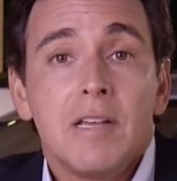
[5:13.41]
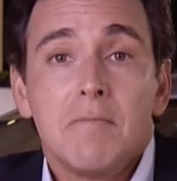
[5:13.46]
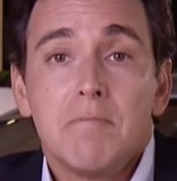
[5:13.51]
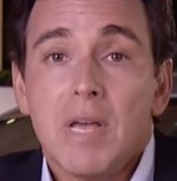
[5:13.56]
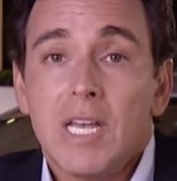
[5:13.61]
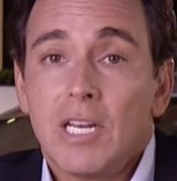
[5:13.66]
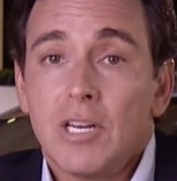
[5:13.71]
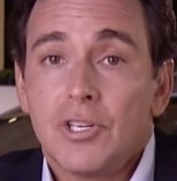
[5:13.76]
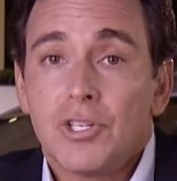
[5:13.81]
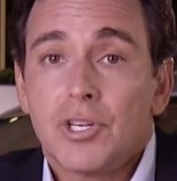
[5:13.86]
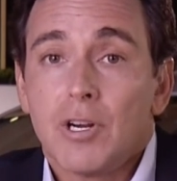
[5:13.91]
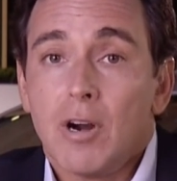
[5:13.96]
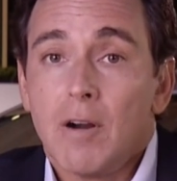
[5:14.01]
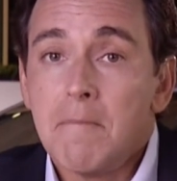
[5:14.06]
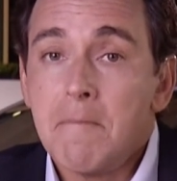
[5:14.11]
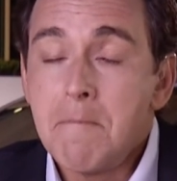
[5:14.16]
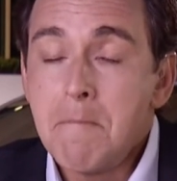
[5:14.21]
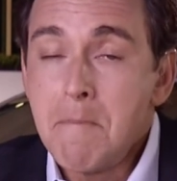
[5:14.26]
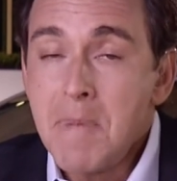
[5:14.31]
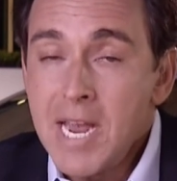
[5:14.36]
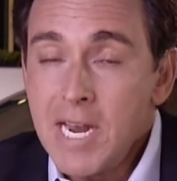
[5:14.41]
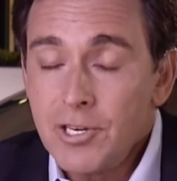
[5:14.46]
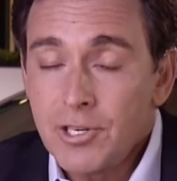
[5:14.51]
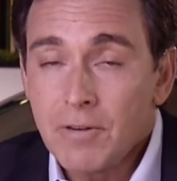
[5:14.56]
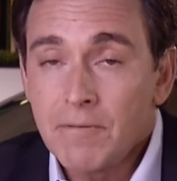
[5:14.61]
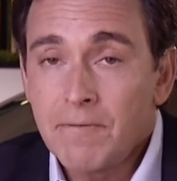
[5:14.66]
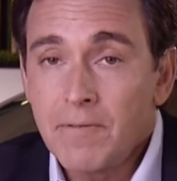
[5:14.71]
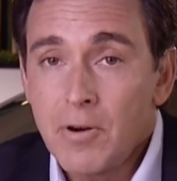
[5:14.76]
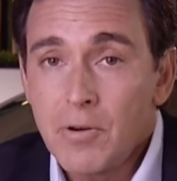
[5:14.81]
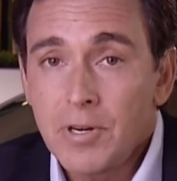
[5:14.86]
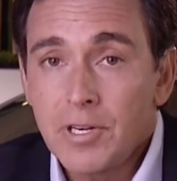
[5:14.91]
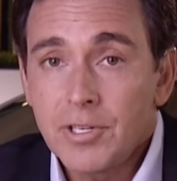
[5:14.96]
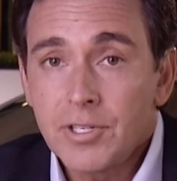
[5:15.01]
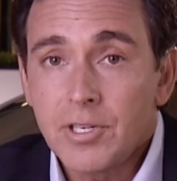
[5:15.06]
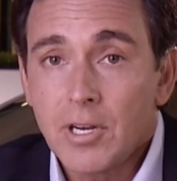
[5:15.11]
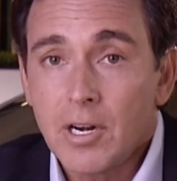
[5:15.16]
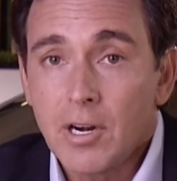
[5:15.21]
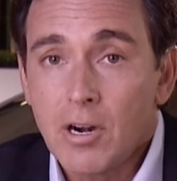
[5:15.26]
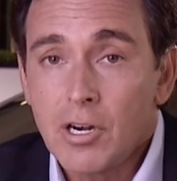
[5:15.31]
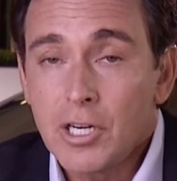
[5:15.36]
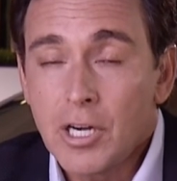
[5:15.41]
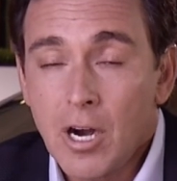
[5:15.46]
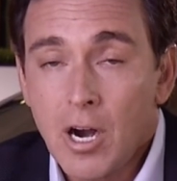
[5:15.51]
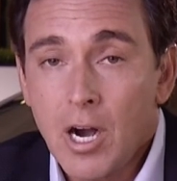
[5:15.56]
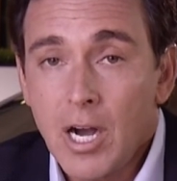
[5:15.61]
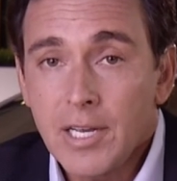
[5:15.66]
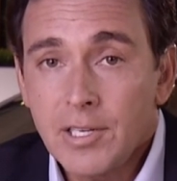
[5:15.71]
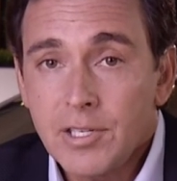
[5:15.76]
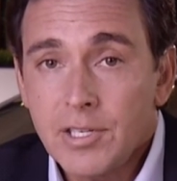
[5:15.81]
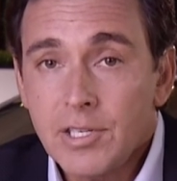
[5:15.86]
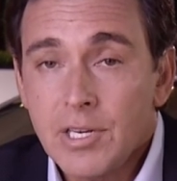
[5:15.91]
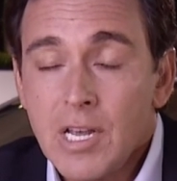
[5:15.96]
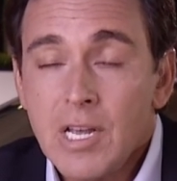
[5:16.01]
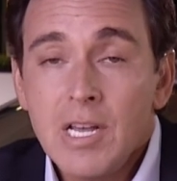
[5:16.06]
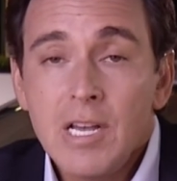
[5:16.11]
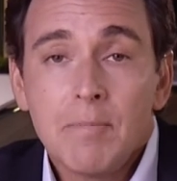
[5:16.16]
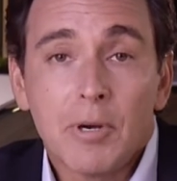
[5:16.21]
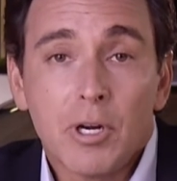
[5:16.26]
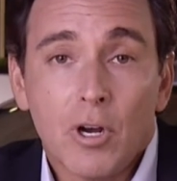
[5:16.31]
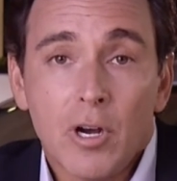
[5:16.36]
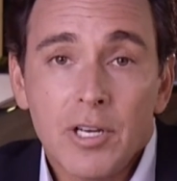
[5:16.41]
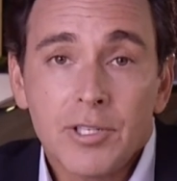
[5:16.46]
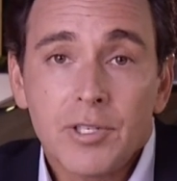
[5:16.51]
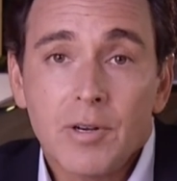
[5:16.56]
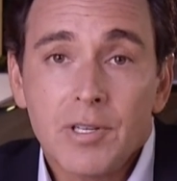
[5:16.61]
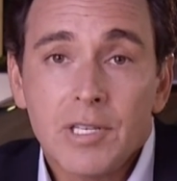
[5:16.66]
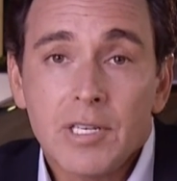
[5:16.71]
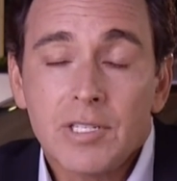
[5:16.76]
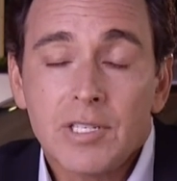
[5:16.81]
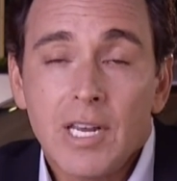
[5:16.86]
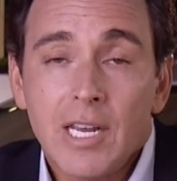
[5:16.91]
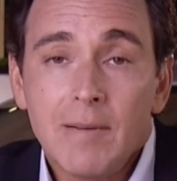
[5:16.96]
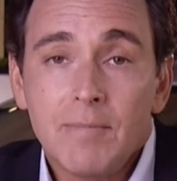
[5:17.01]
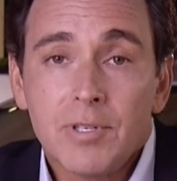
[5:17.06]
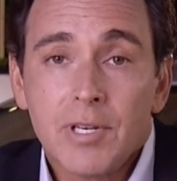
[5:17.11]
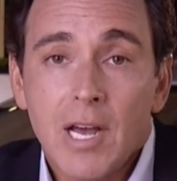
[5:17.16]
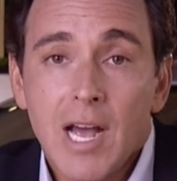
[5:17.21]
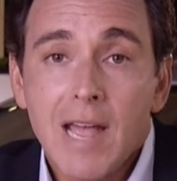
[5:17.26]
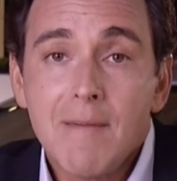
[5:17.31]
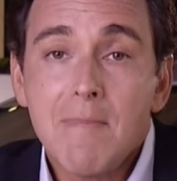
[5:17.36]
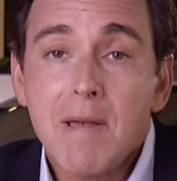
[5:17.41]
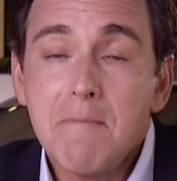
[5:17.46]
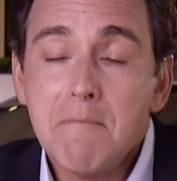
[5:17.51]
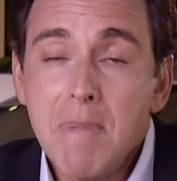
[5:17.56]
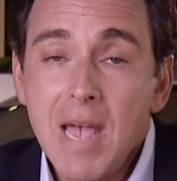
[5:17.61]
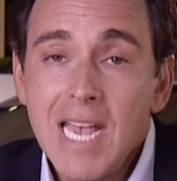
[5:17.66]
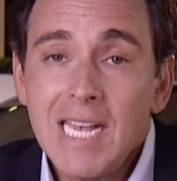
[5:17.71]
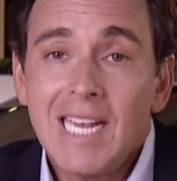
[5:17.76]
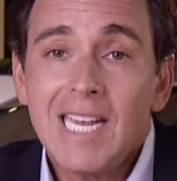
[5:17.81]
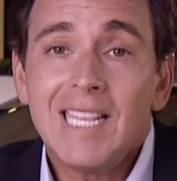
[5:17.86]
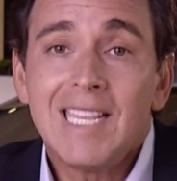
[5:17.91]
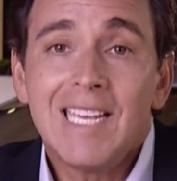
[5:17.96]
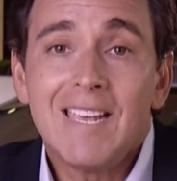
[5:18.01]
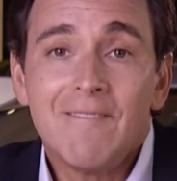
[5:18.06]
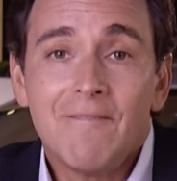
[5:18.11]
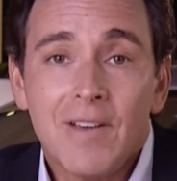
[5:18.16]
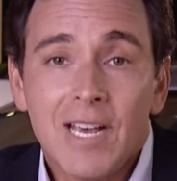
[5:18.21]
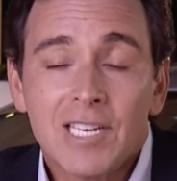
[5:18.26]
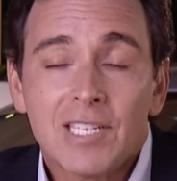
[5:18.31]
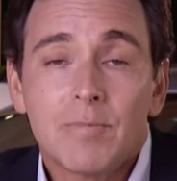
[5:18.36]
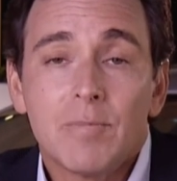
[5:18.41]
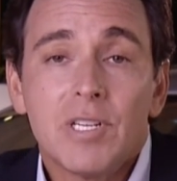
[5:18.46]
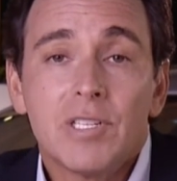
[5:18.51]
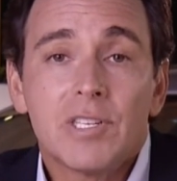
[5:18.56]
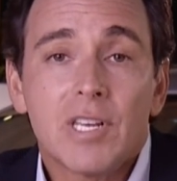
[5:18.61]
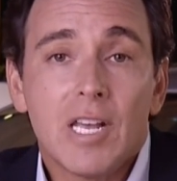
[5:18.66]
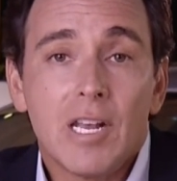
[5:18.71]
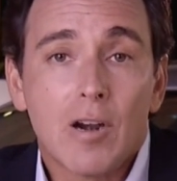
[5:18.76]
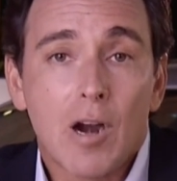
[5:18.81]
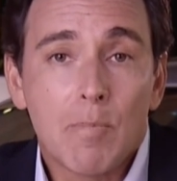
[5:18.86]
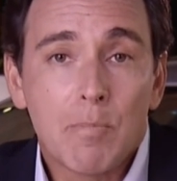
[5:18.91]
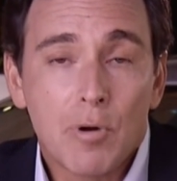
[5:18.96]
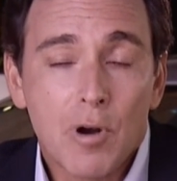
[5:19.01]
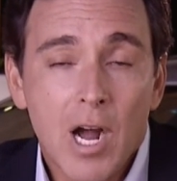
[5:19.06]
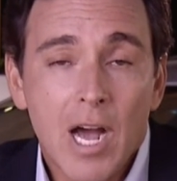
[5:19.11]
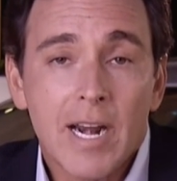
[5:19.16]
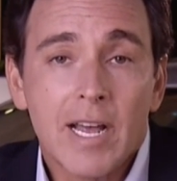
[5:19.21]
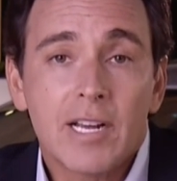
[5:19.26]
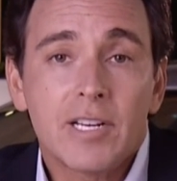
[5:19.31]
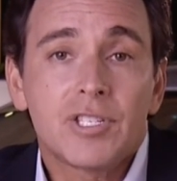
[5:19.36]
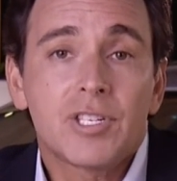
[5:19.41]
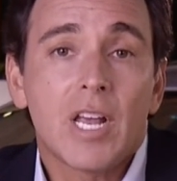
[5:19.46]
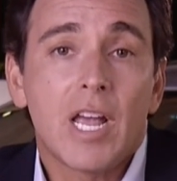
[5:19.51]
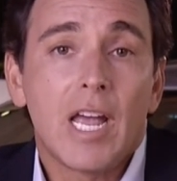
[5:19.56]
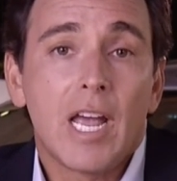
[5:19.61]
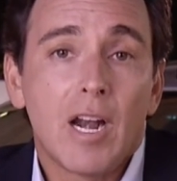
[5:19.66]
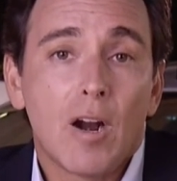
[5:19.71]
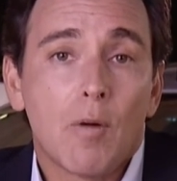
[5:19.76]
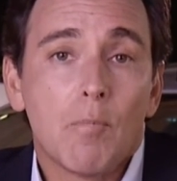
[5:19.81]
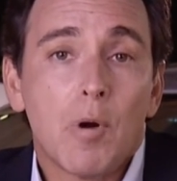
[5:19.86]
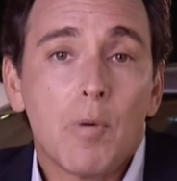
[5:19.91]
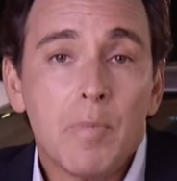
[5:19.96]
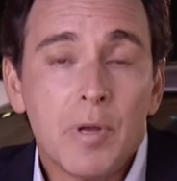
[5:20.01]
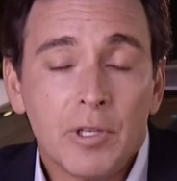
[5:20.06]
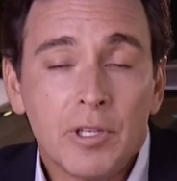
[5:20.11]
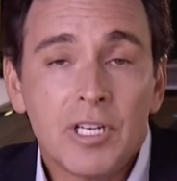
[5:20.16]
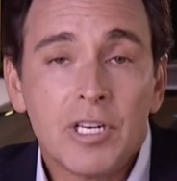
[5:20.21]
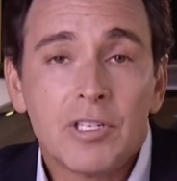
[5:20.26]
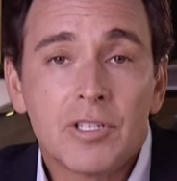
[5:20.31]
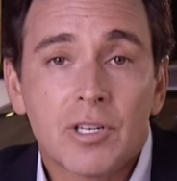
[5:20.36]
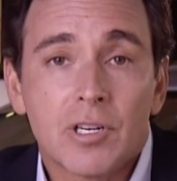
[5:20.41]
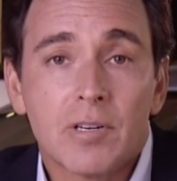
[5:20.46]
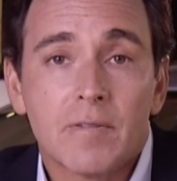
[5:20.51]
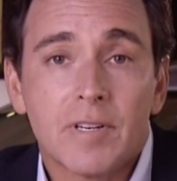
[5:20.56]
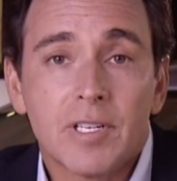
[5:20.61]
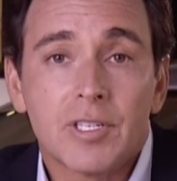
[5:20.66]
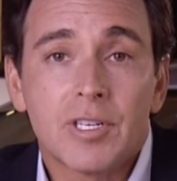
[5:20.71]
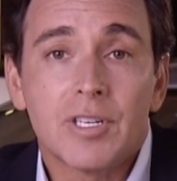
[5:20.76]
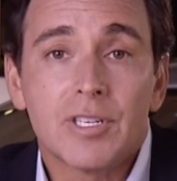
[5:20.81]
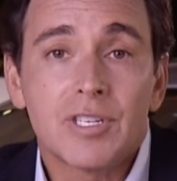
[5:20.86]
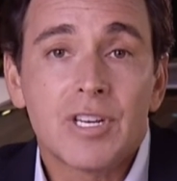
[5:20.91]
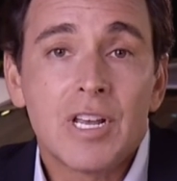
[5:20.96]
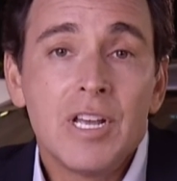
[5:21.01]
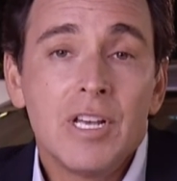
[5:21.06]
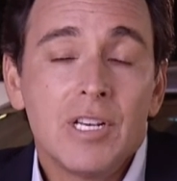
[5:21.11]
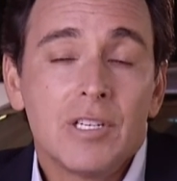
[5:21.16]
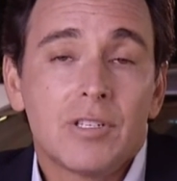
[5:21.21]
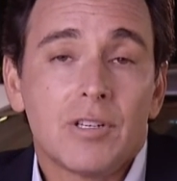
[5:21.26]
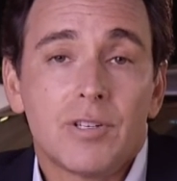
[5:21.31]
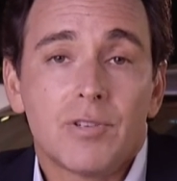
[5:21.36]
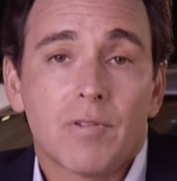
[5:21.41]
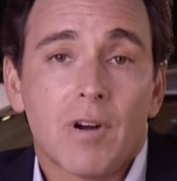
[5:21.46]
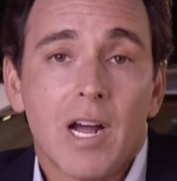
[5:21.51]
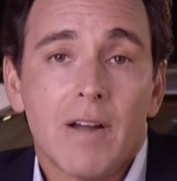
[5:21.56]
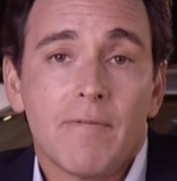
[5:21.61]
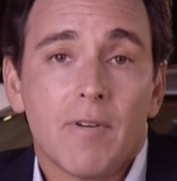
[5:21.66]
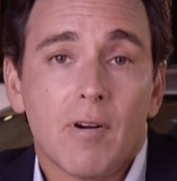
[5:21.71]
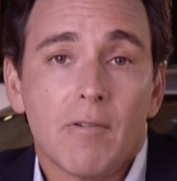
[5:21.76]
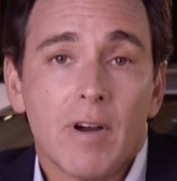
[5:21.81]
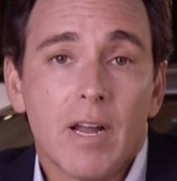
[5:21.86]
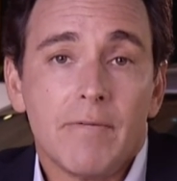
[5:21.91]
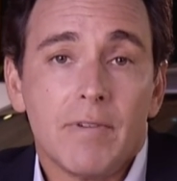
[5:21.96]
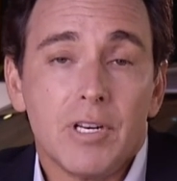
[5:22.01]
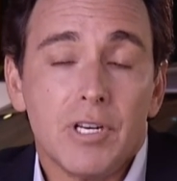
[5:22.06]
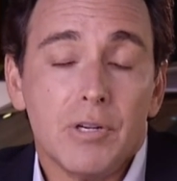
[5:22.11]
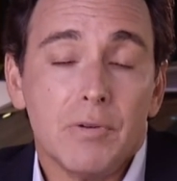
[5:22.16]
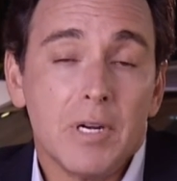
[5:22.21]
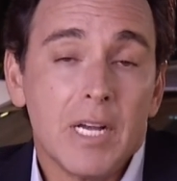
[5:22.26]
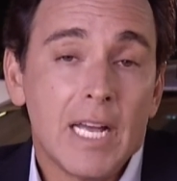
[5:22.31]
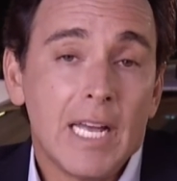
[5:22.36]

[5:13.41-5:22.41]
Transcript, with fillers: making sure a major focus on our costs, but also at the same time, making the investments in our products and our mobility services to drive our revenue.